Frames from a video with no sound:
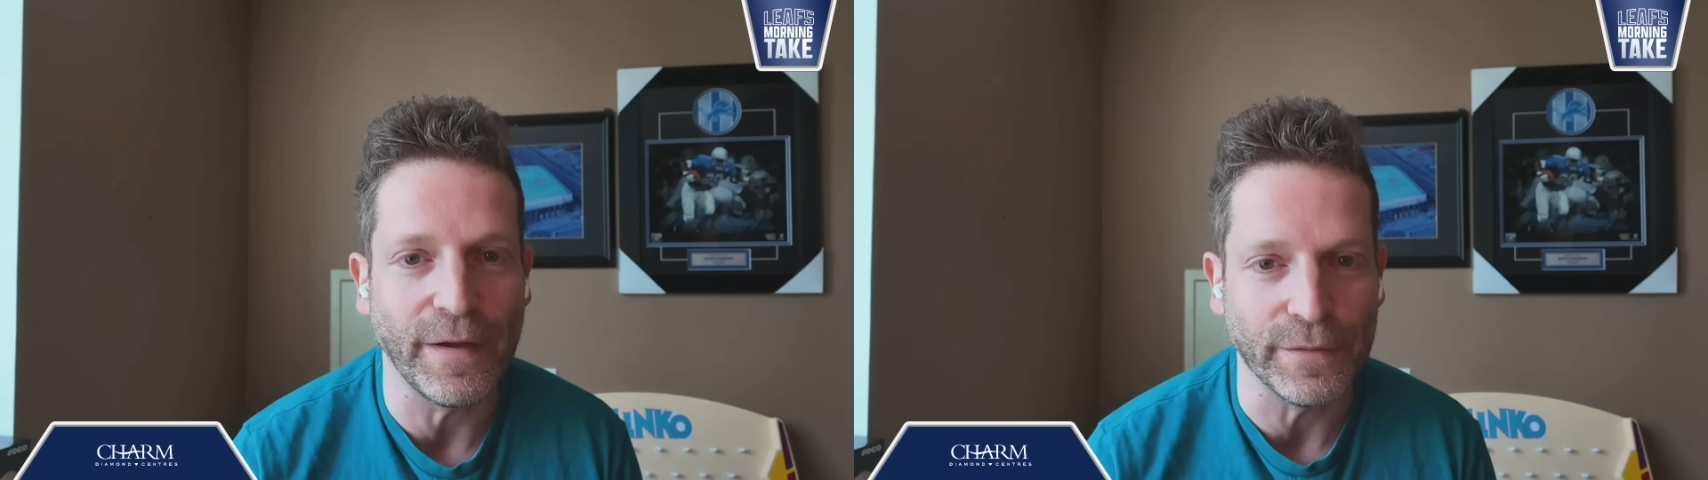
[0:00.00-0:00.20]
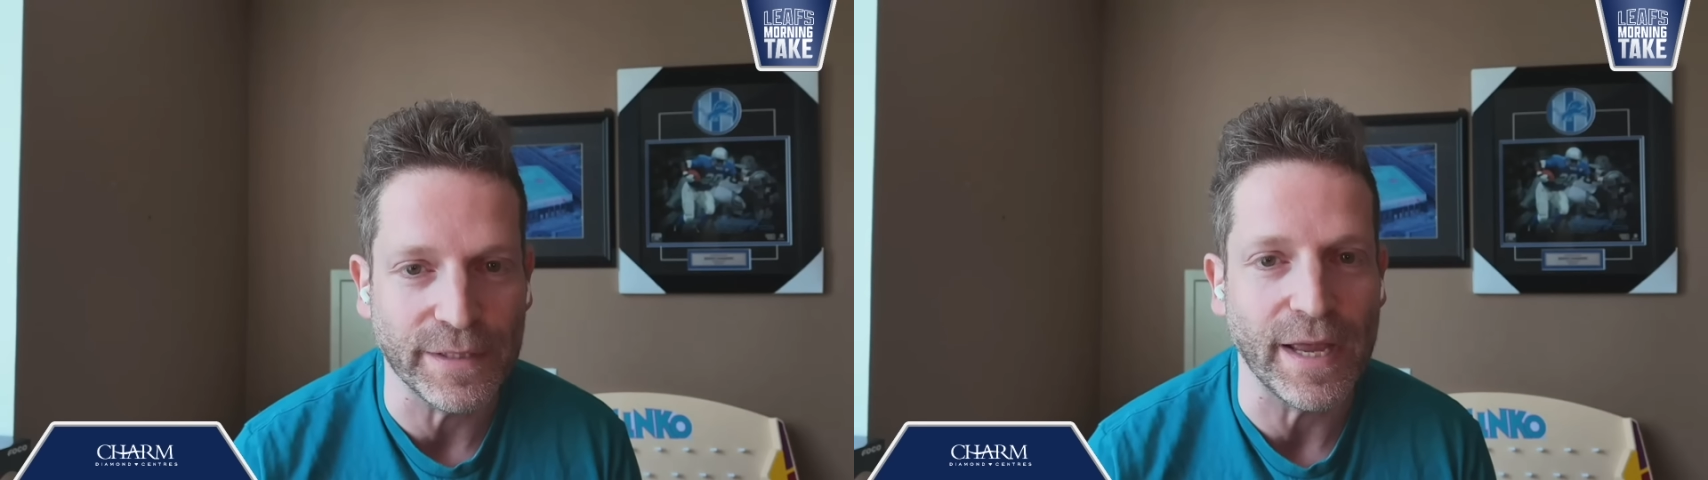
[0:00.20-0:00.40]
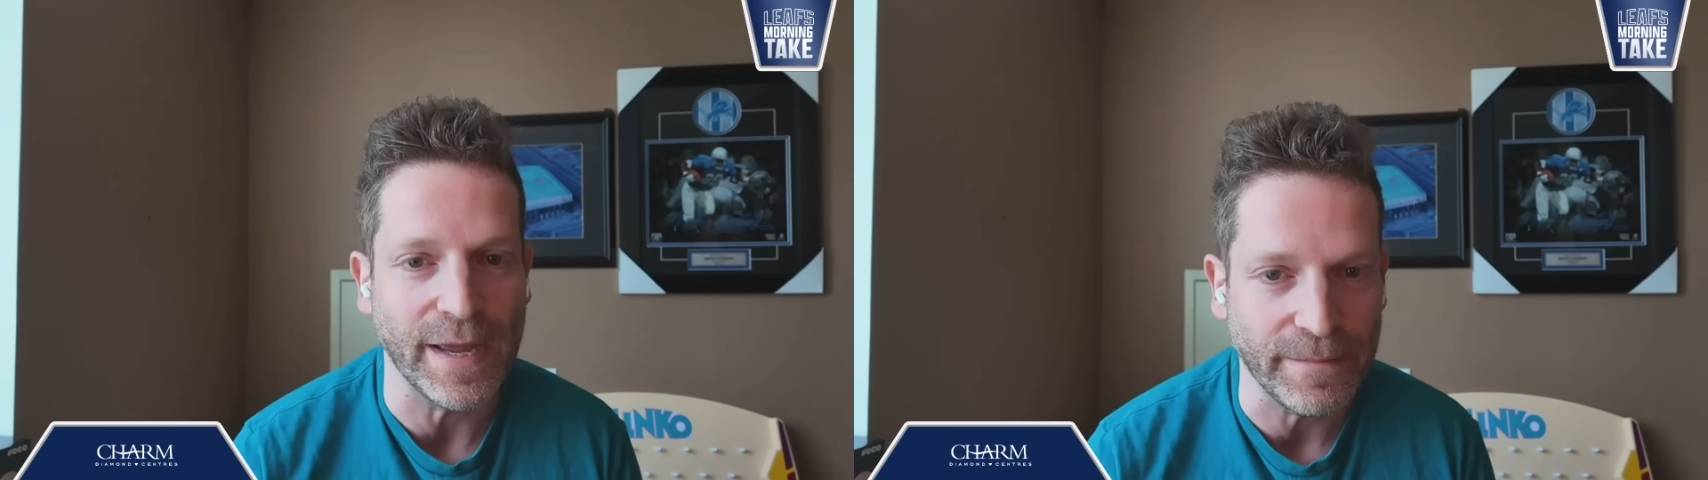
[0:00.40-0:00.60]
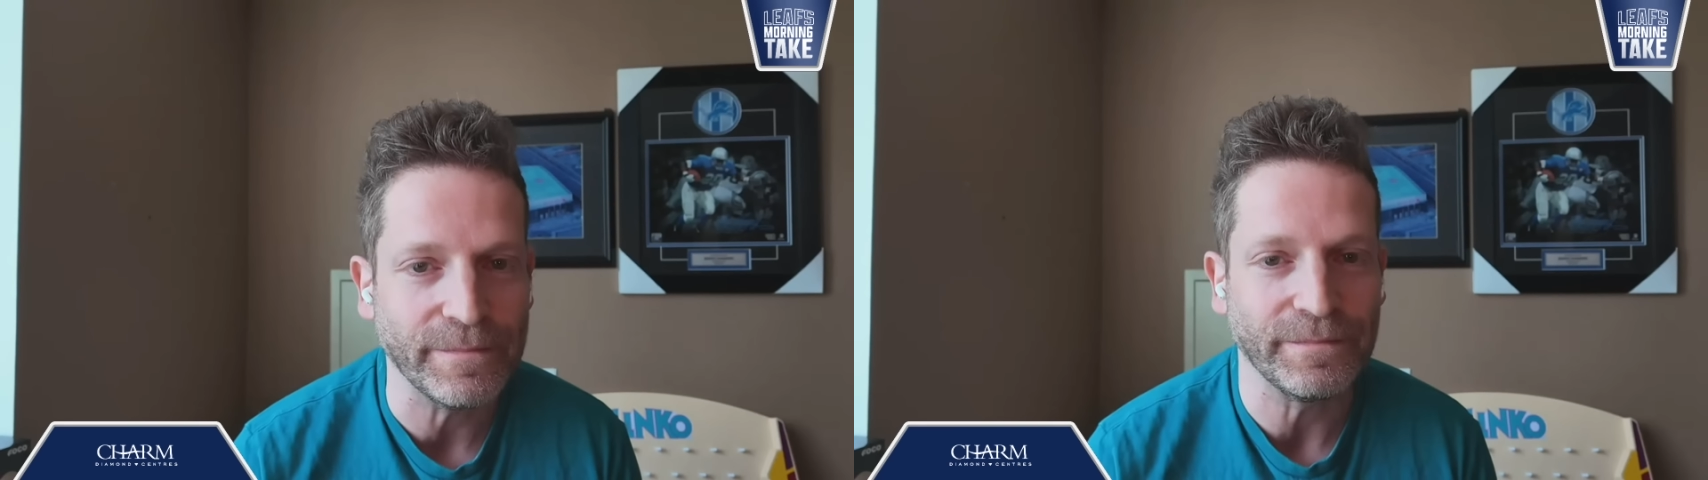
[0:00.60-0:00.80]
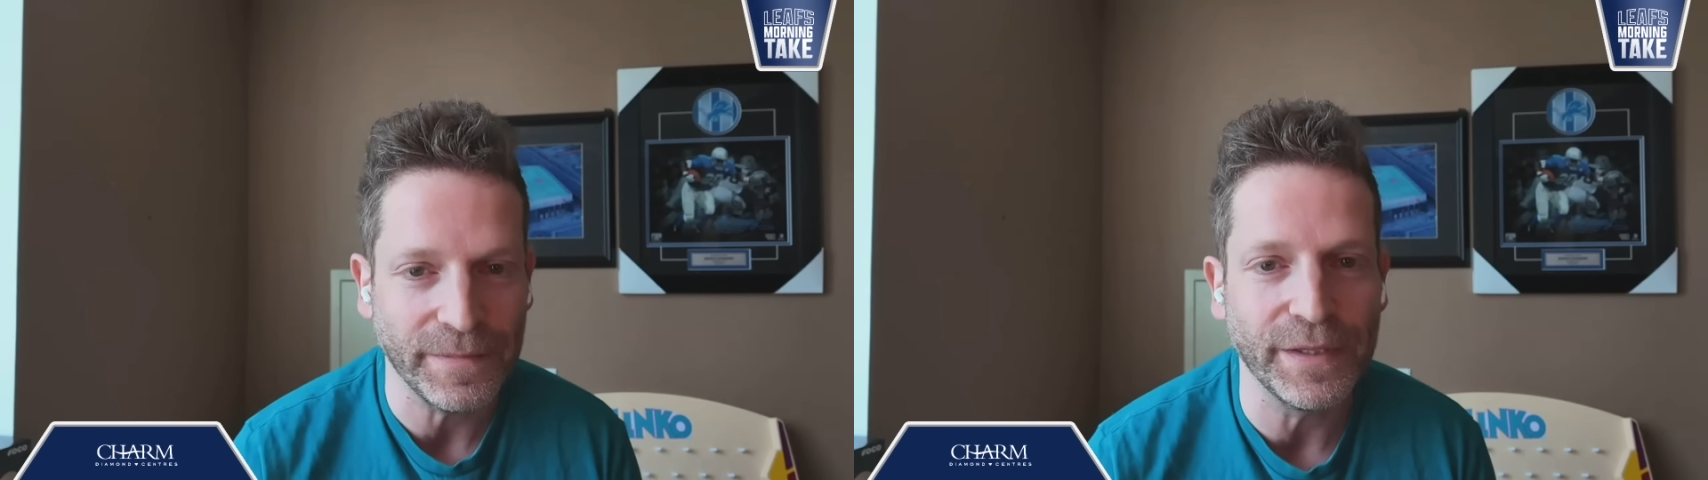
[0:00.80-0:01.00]
I was like,
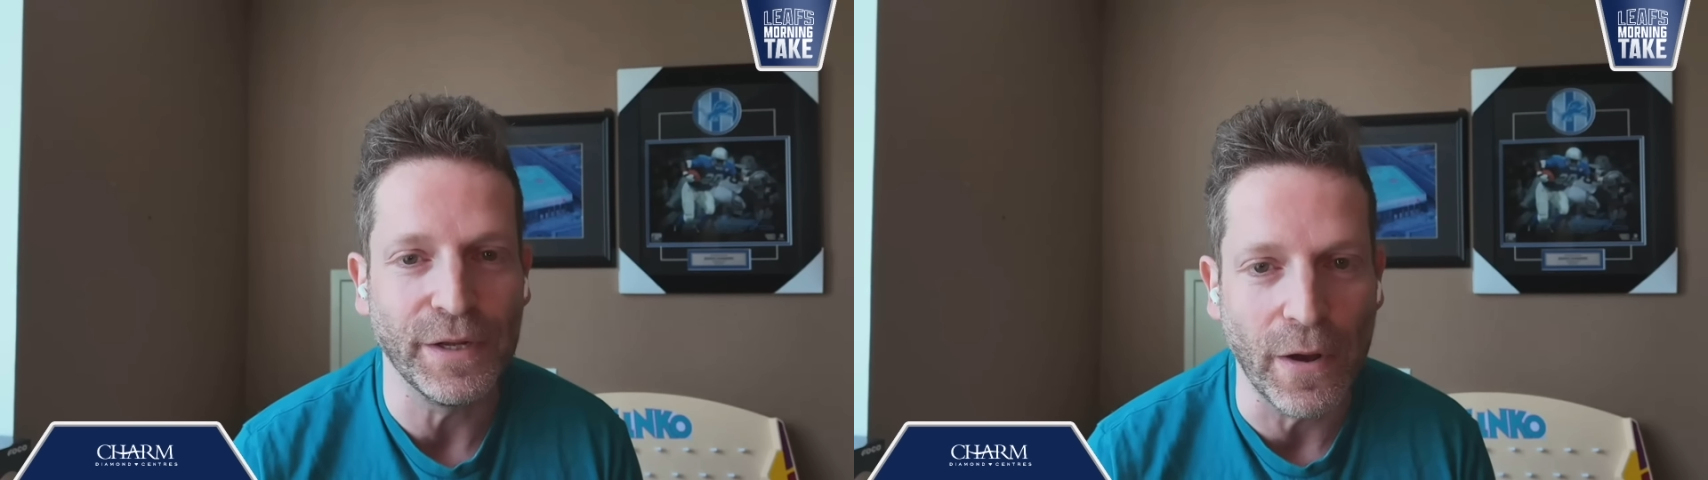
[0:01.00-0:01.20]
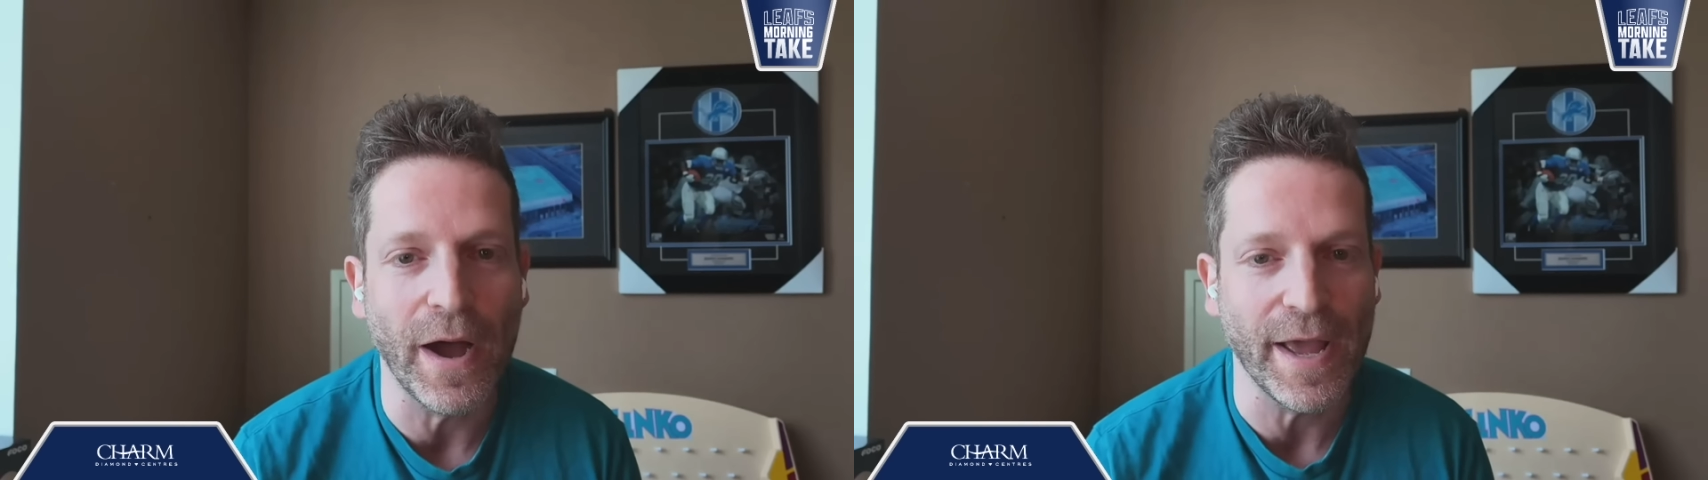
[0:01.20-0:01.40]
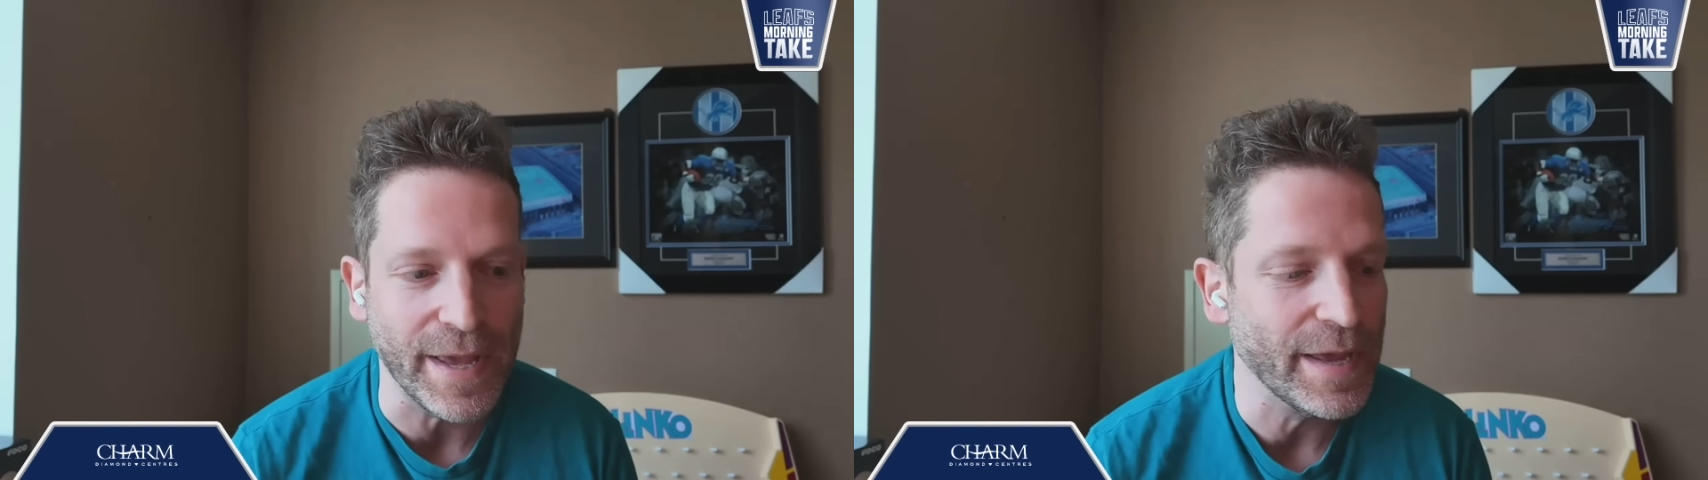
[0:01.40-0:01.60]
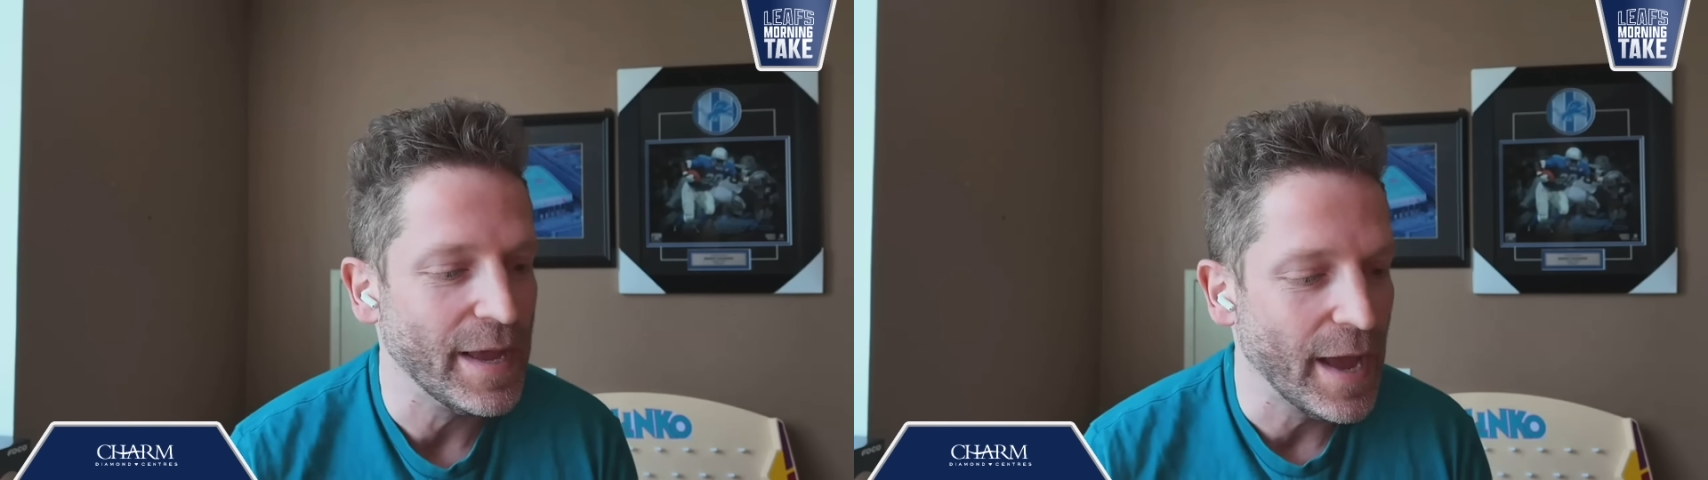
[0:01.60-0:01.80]
I